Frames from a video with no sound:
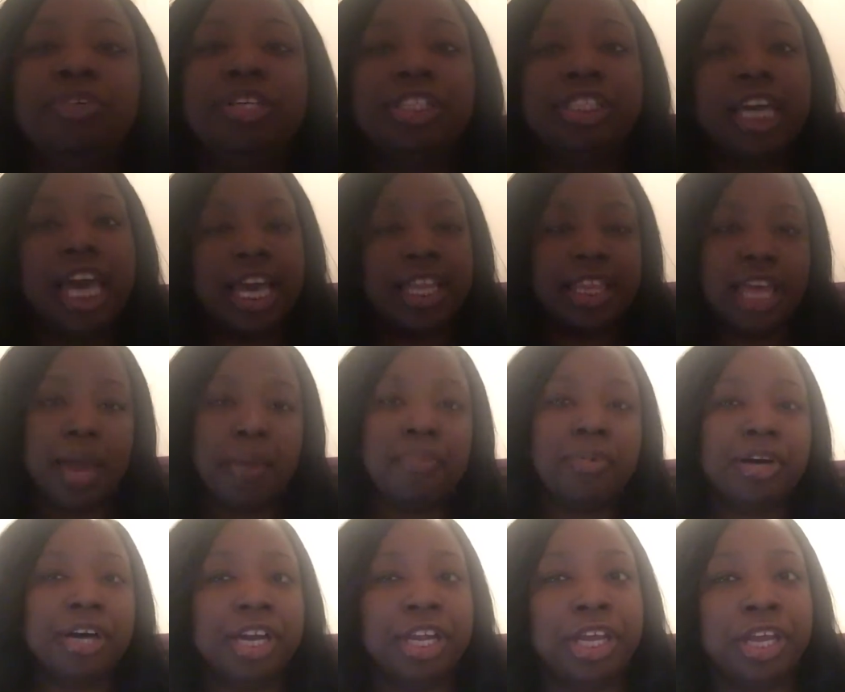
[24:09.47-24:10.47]
take that
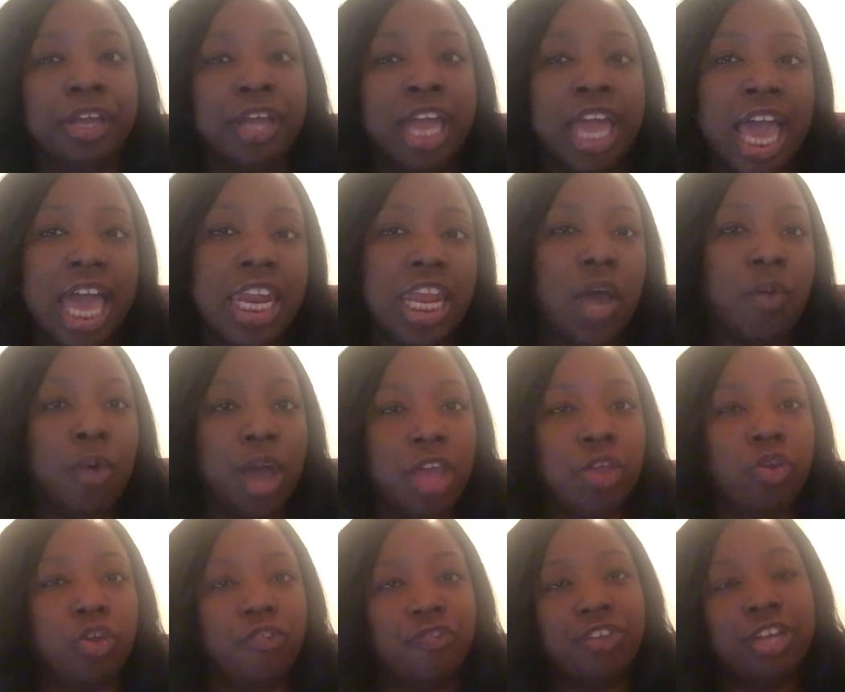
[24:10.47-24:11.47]
money, and that way
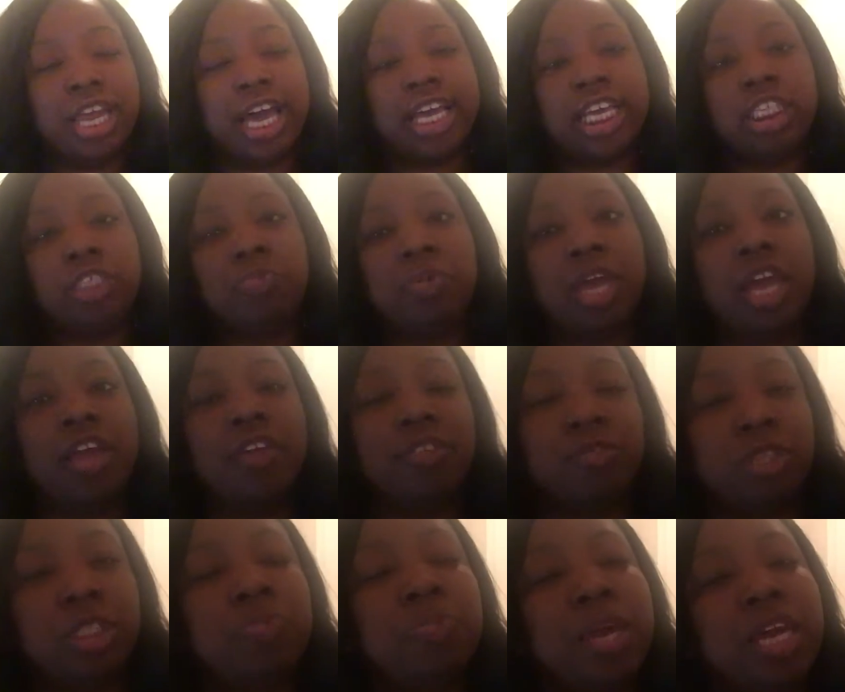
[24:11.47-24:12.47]
you can feel like it's being
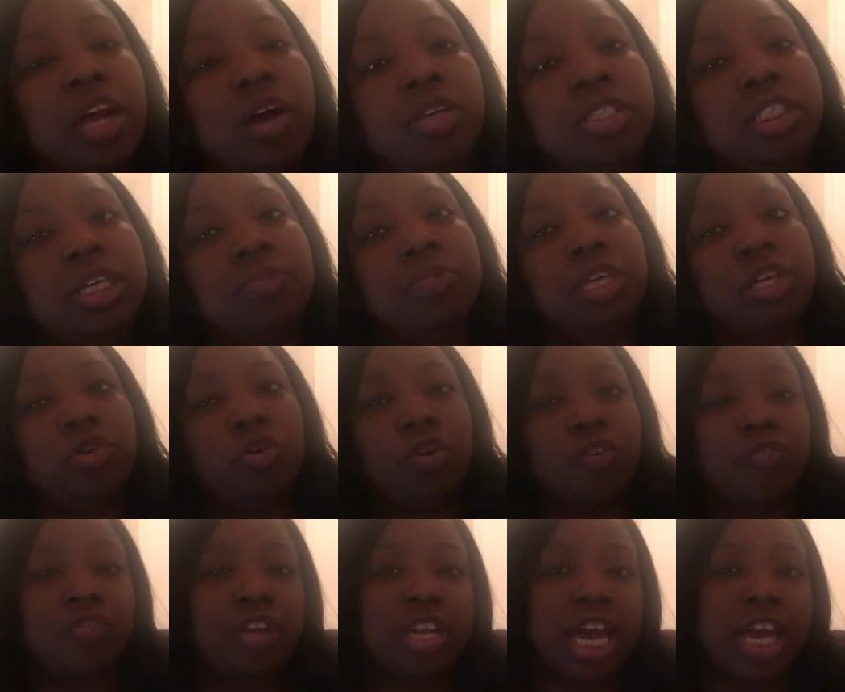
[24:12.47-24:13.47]
spent on something. You can
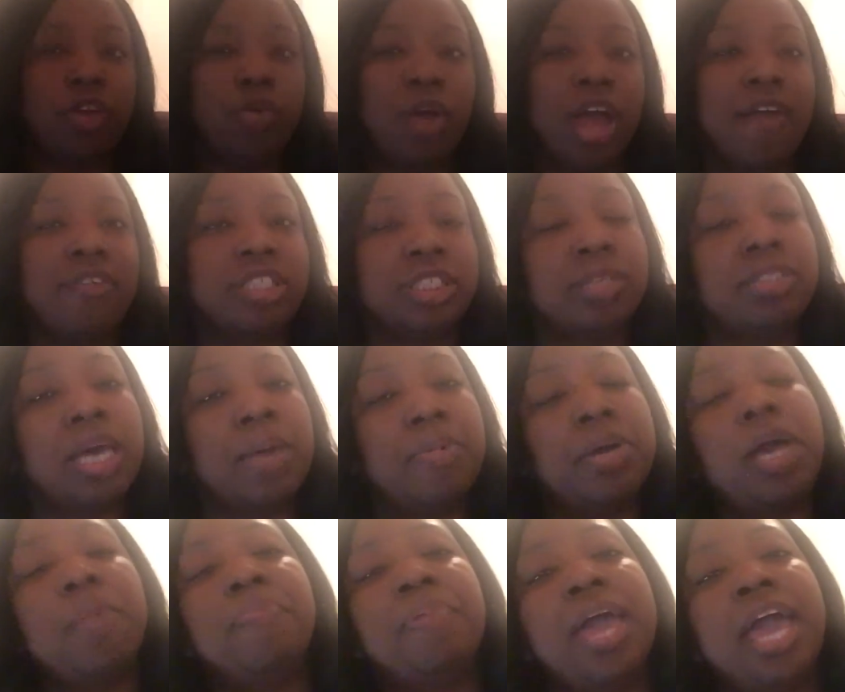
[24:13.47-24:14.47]
feel like you having some type of
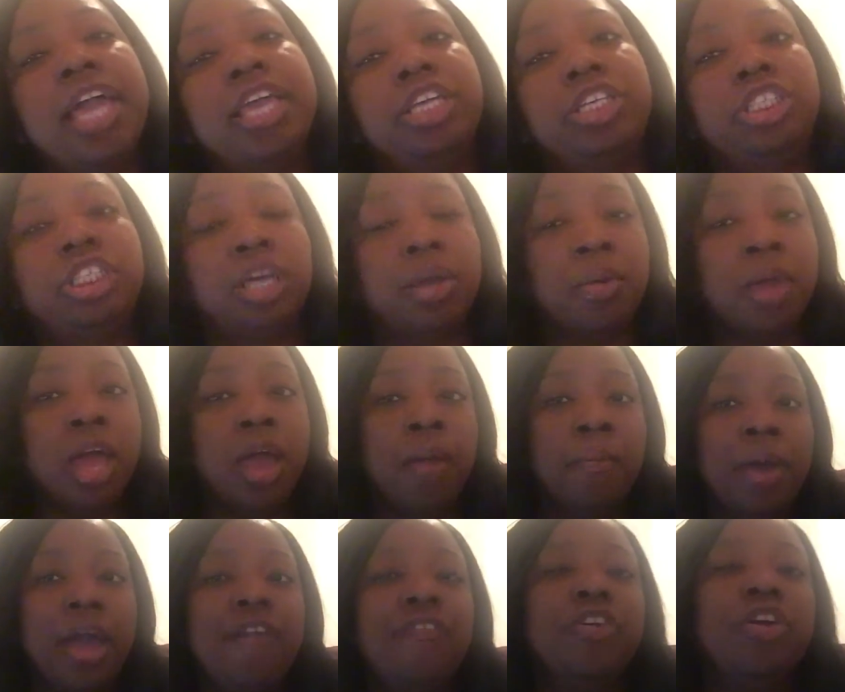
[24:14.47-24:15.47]
companionship.
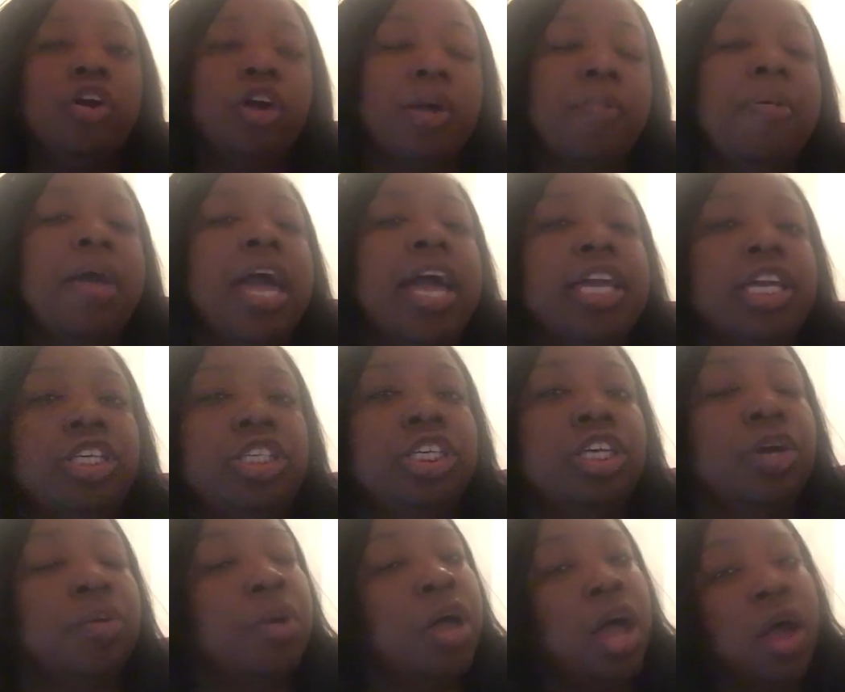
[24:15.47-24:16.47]
Pay for your
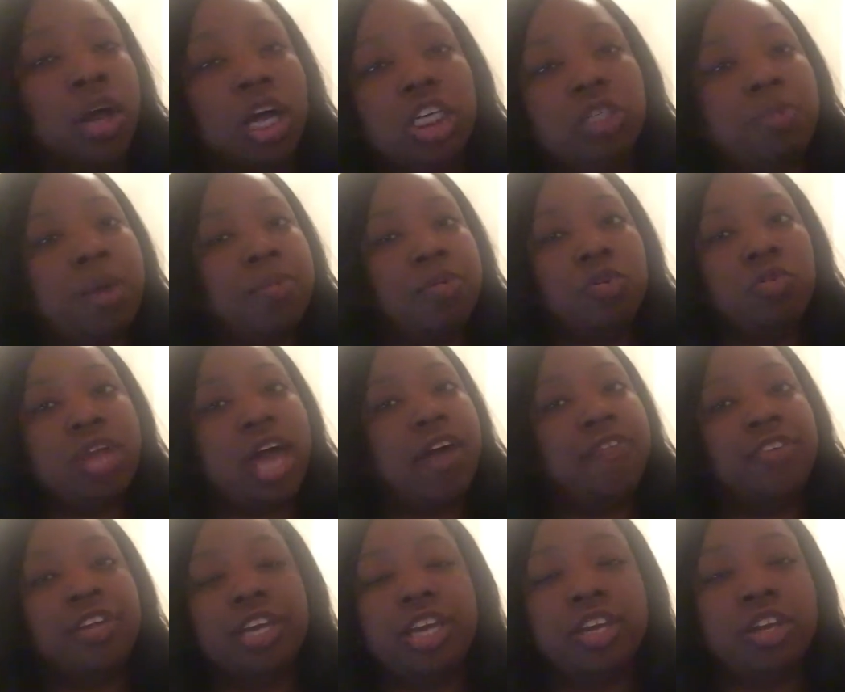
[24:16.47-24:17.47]
companionship, because baby, you're not
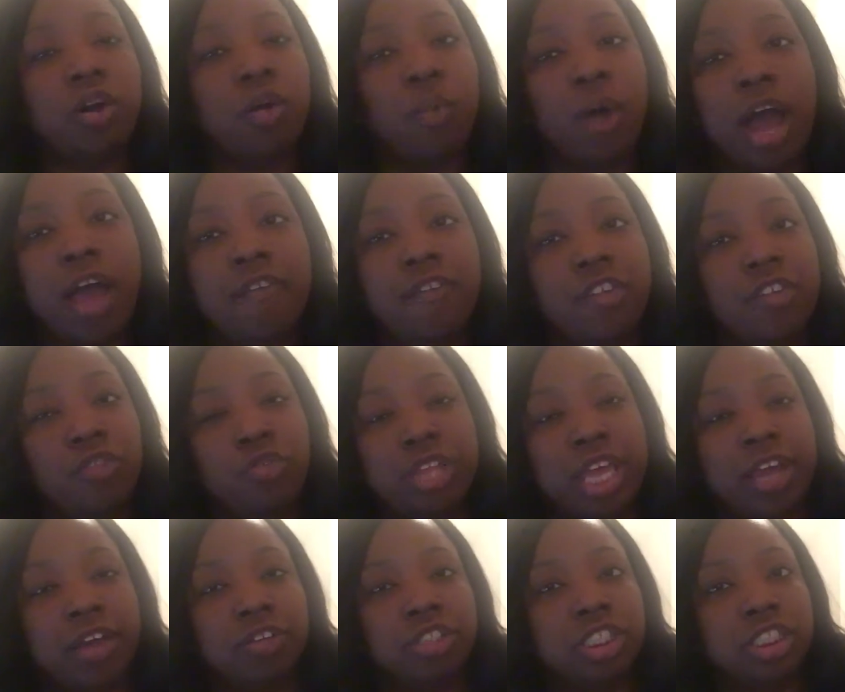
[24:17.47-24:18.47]
finna get no wife if you
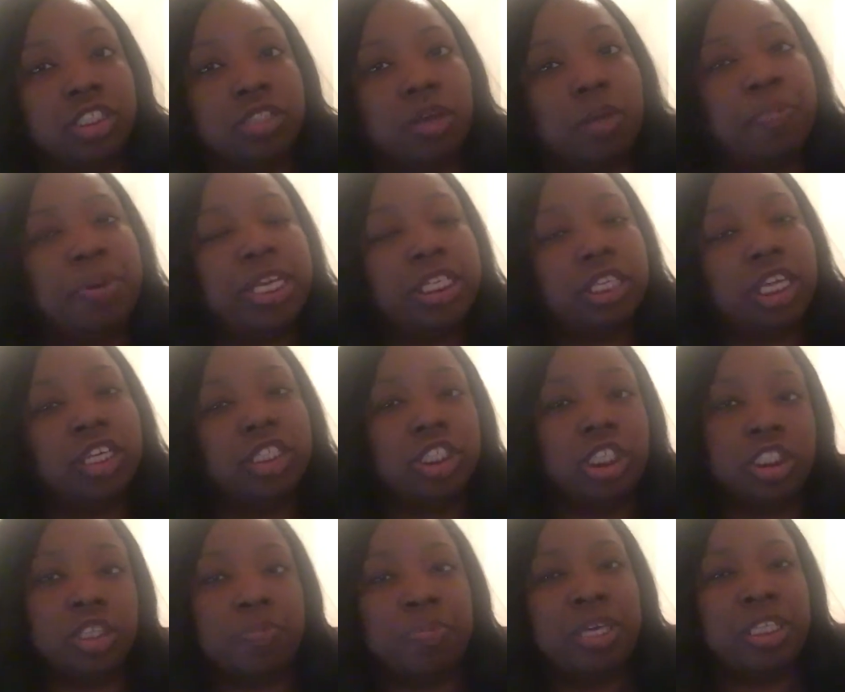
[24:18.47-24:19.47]
think of just a piece. It's
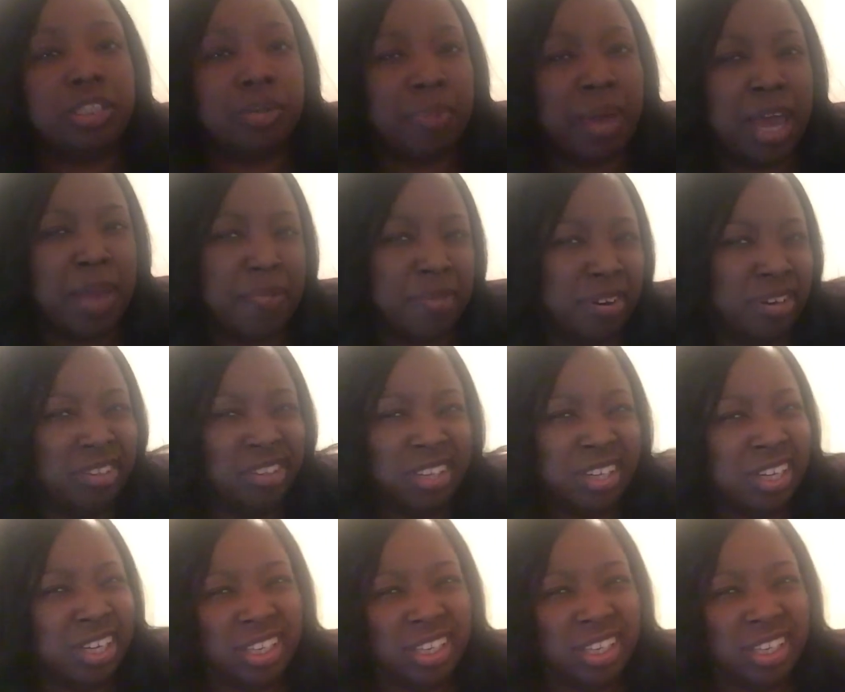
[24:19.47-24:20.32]
just a piece of paper.